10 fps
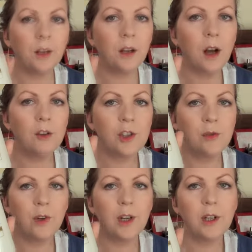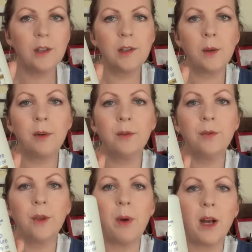And I'll just read some
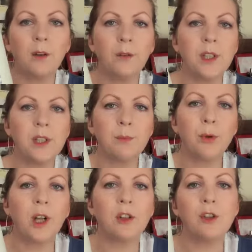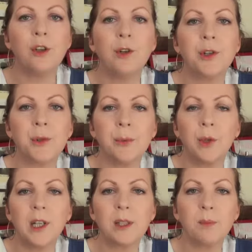of the back of this product to you because it
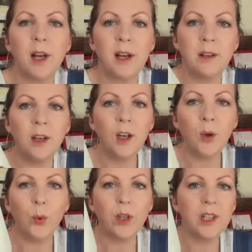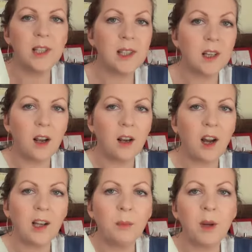will explain what it is that I
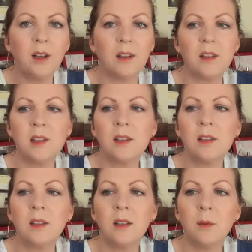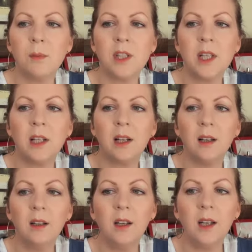like about this in
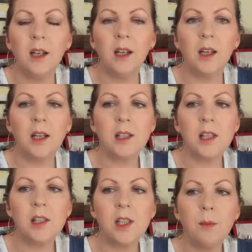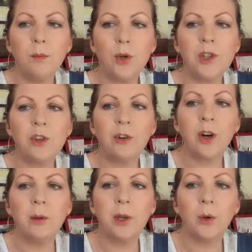particular. It says deep moisture
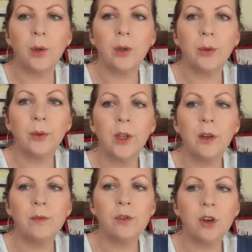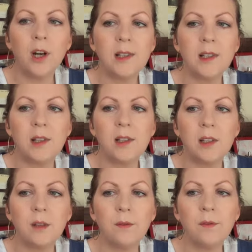creamy oil for dry and
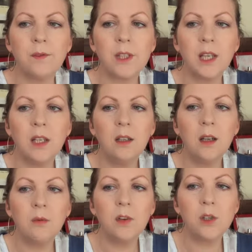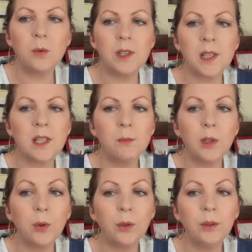sensitive skin, enriched with
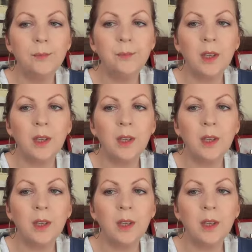sesame oil.